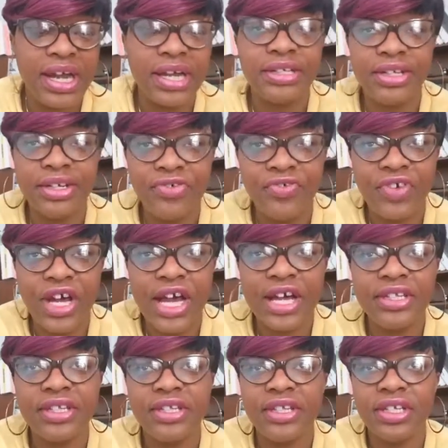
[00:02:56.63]

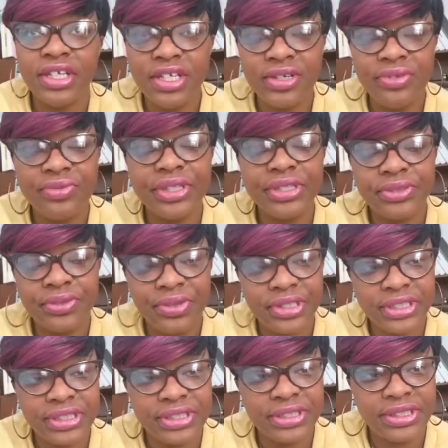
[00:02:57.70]
Identify the needed
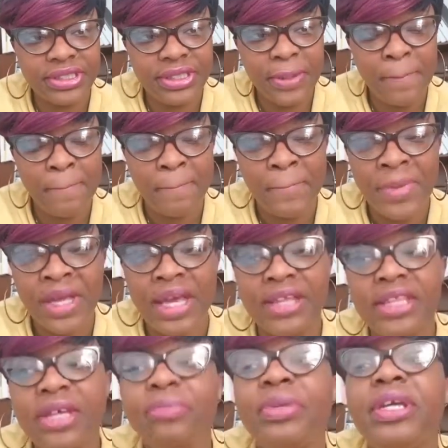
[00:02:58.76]
resources
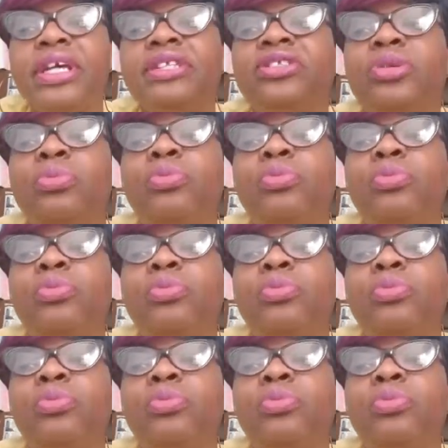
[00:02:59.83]
and then begin to